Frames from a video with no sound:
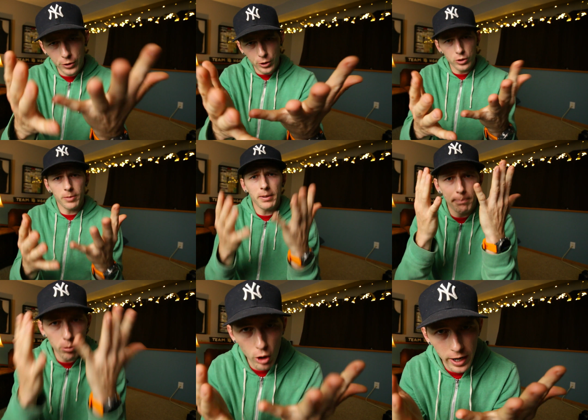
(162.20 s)
for you to be
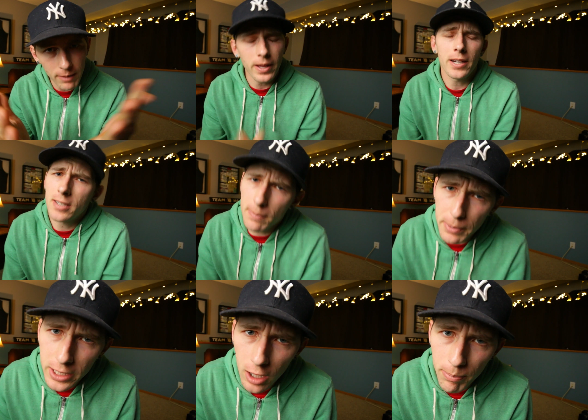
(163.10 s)
brave and to
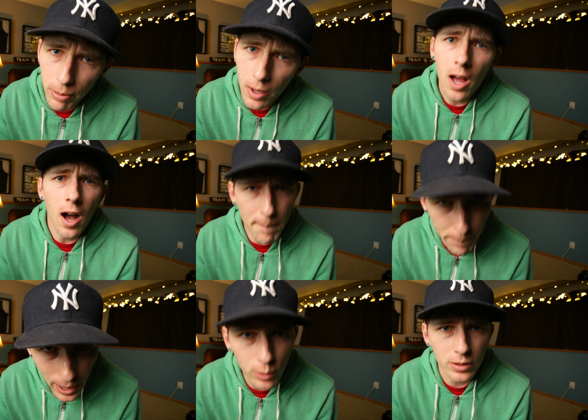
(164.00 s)
speak up
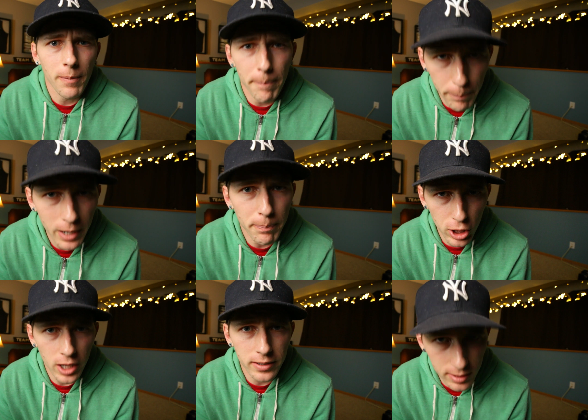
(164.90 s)
about butt
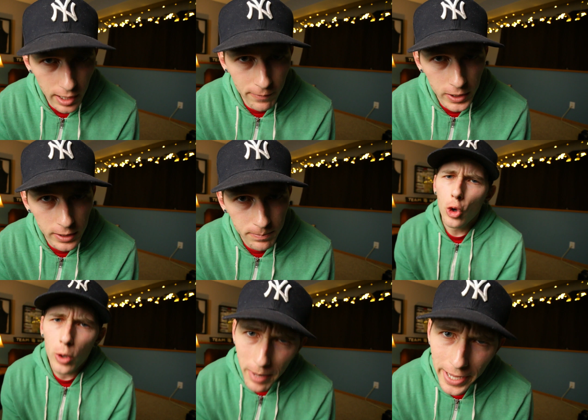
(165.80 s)
plug safety.
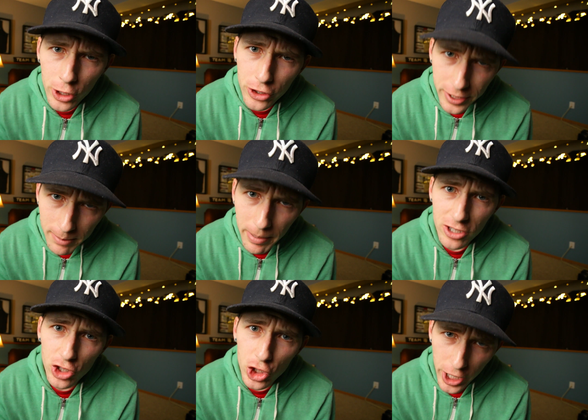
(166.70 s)
Remind your
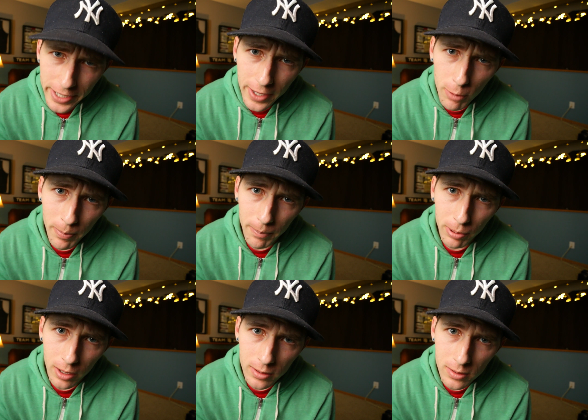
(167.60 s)
teammates to check their butt
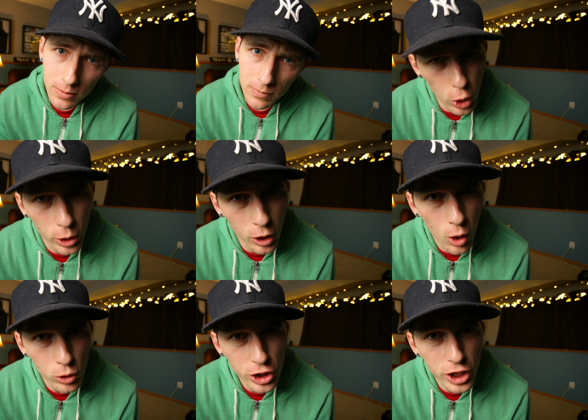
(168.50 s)
plugs, your
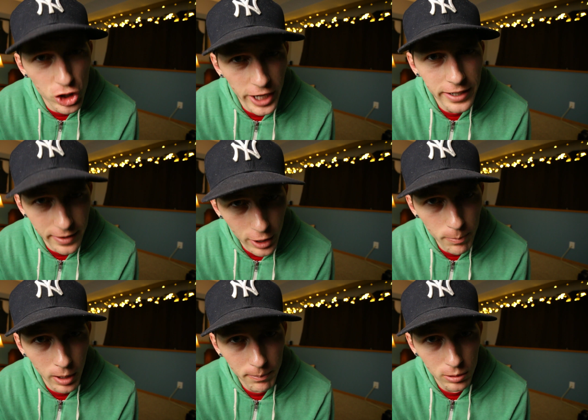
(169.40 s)
coach to check
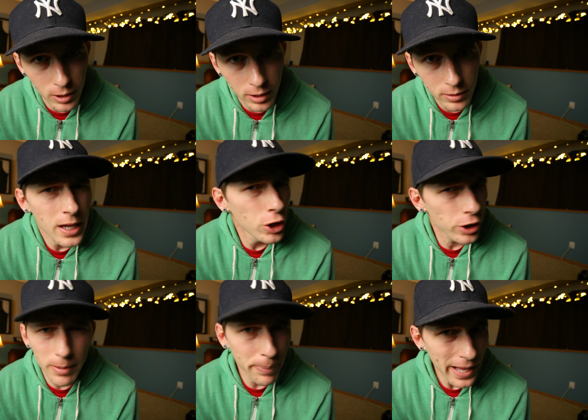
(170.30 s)
their butt plug,
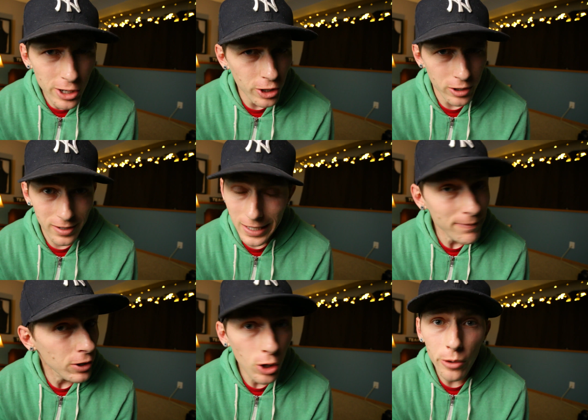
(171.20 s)
your competitors,
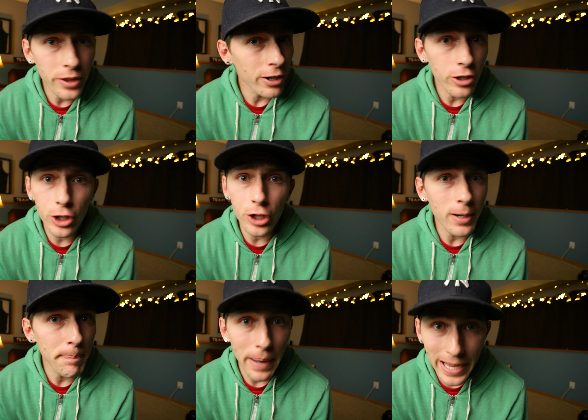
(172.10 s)
even though they're your
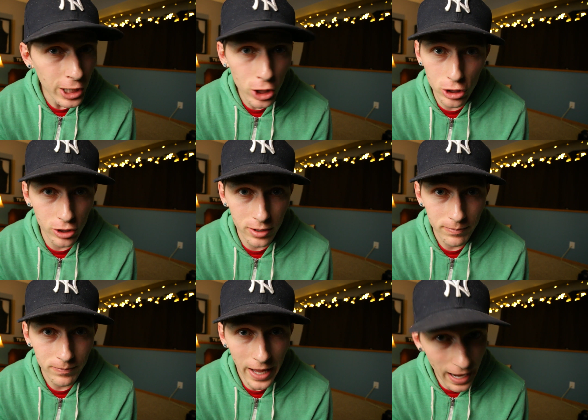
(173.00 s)
competitors,
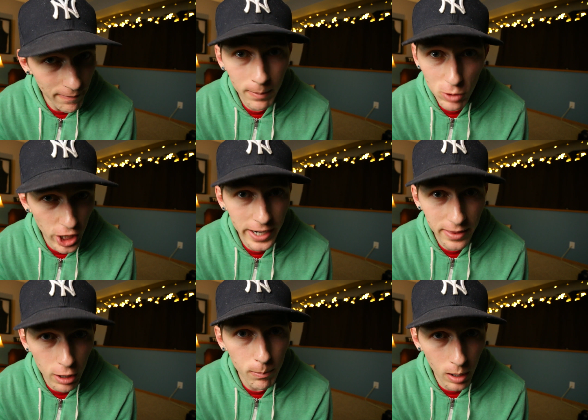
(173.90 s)
have them
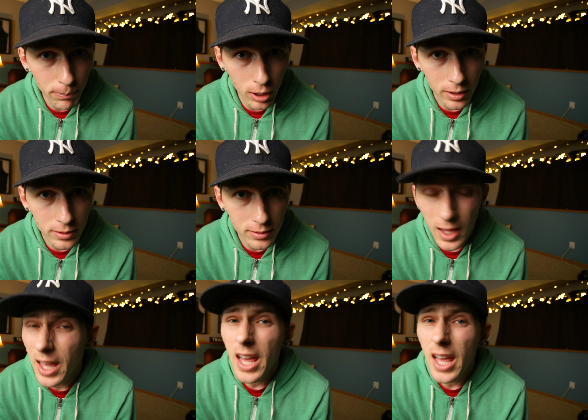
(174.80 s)
check their butt plugs.